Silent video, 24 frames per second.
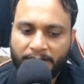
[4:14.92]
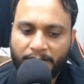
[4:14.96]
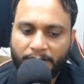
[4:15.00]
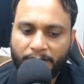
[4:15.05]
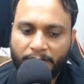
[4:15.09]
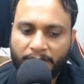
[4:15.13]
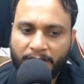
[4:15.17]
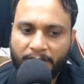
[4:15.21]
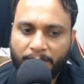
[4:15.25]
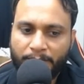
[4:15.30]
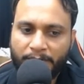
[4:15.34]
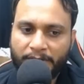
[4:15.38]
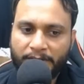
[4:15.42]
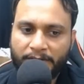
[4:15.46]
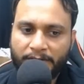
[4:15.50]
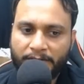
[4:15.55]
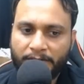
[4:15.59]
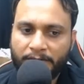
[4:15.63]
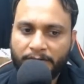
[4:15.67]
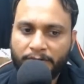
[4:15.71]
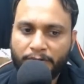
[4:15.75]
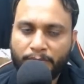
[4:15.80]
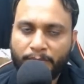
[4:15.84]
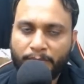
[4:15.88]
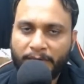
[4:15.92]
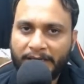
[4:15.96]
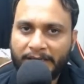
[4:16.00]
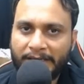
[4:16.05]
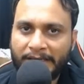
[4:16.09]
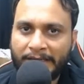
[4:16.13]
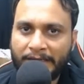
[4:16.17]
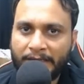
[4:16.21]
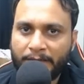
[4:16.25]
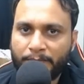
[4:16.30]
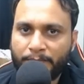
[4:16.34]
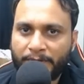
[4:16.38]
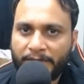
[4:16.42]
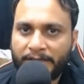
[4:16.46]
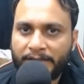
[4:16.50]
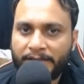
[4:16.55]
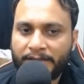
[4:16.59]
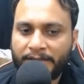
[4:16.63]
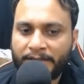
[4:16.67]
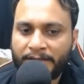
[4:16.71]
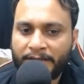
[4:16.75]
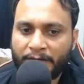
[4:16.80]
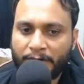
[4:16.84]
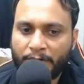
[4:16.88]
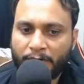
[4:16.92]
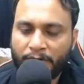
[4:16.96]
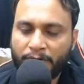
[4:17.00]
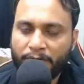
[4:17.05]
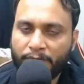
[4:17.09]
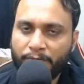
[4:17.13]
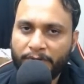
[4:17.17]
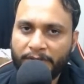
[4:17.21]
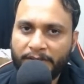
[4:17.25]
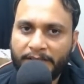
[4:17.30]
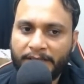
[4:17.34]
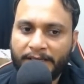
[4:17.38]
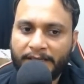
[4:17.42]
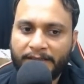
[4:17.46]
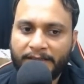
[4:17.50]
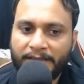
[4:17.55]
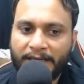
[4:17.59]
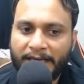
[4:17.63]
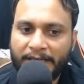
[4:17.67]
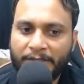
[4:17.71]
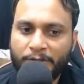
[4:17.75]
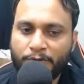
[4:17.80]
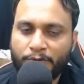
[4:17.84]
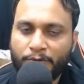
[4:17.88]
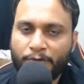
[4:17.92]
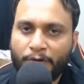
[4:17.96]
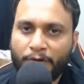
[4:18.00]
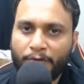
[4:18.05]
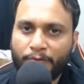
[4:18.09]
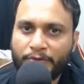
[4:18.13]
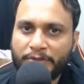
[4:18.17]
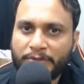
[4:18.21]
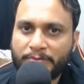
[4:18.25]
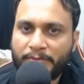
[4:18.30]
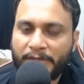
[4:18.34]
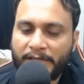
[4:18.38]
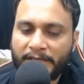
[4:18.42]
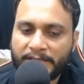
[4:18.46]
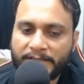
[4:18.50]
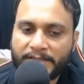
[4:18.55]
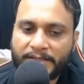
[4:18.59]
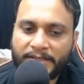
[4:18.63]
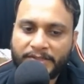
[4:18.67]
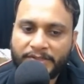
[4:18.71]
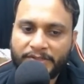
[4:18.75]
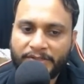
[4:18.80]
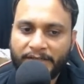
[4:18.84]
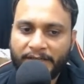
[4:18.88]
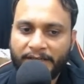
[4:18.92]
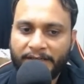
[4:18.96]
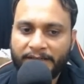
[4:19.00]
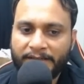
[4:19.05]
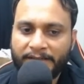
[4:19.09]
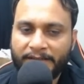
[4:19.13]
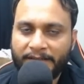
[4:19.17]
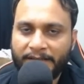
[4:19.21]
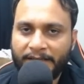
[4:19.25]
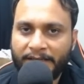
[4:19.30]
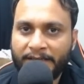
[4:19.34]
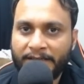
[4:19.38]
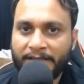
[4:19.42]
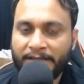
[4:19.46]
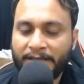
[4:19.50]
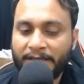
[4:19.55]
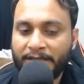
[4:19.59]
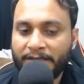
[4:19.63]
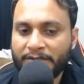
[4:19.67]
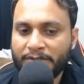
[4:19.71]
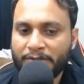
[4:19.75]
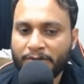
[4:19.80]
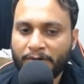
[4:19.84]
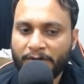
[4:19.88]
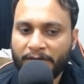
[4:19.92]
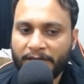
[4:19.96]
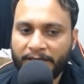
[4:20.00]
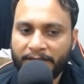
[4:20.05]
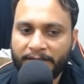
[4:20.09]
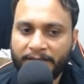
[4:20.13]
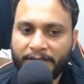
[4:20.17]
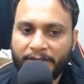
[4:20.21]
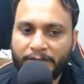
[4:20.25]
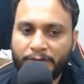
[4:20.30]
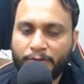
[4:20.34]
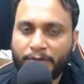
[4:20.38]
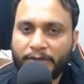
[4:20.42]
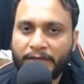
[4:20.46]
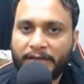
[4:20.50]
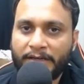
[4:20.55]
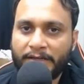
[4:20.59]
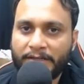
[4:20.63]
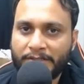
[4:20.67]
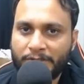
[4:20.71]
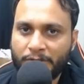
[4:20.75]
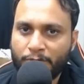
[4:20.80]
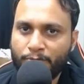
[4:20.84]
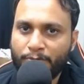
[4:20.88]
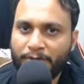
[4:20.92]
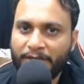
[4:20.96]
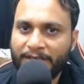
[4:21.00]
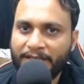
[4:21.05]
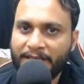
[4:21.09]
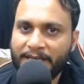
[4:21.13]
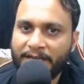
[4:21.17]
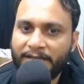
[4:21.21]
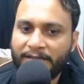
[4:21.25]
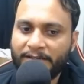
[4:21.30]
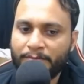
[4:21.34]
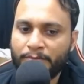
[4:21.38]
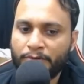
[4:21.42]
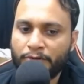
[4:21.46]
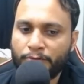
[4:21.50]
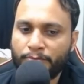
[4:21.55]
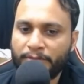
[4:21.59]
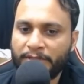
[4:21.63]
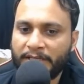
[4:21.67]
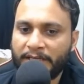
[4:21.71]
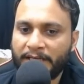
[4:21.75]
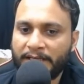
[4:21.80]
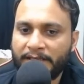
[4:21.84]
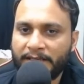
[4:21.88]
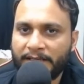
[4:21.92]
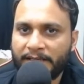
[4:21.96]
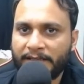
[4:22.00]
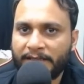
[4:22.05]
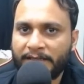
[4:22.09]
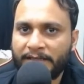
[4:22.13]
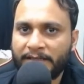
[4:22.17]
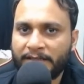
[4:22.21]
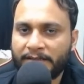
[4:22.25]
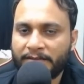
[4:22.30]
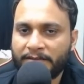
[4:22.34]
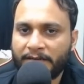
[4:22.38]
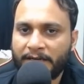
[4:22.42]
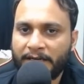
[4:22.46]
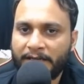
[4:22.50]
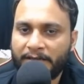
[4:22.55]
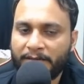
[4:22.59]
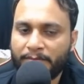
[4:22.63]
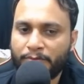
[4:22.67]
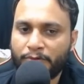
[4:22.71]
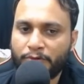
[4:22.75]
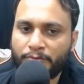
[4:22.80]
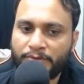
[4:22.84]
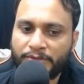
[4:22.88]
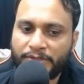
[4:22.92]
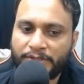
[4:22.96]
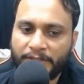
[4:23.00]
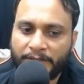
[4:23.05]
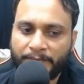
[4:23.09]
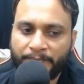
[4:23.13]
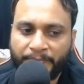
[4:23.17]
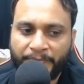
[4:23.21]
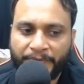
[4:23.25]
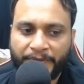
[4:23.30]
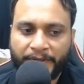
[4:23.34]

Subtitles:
Okay, but you might interpret it in a wrong way that I should always be less than j, right? It is not like that. You can assume any item to be I and any other item to be j.